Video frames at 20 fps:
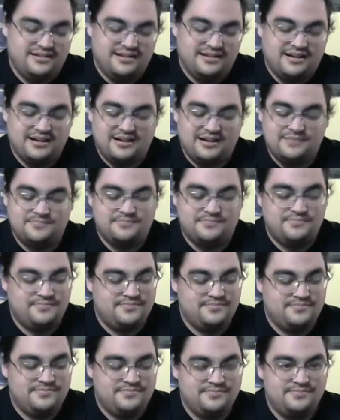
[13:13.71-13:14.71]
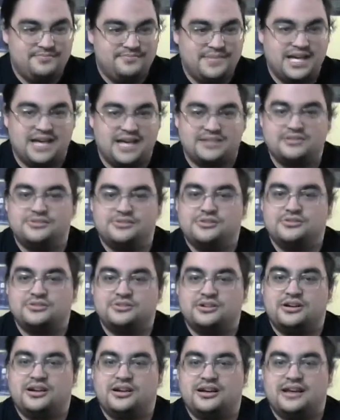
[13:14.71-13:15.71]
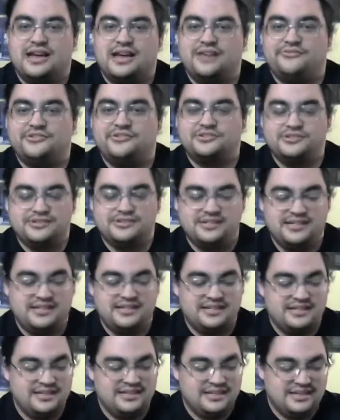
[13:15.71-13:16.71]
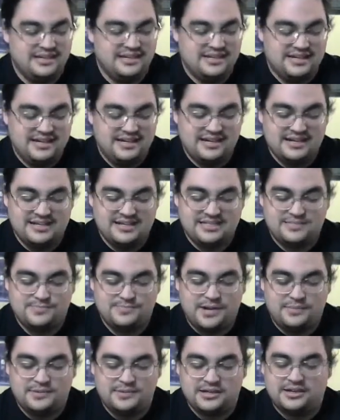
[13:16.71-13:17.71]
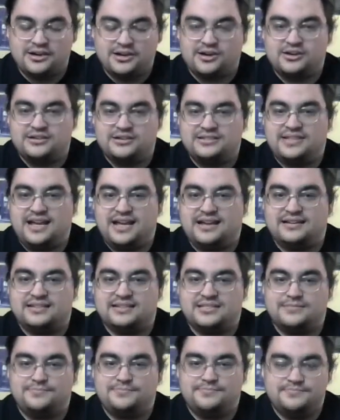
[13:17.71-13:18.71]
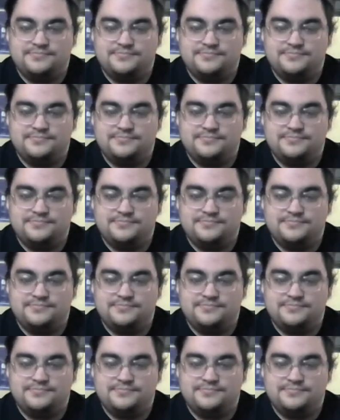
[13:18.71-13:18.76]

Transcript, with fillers: But yeah, so those are a handful of the spellbook card decks.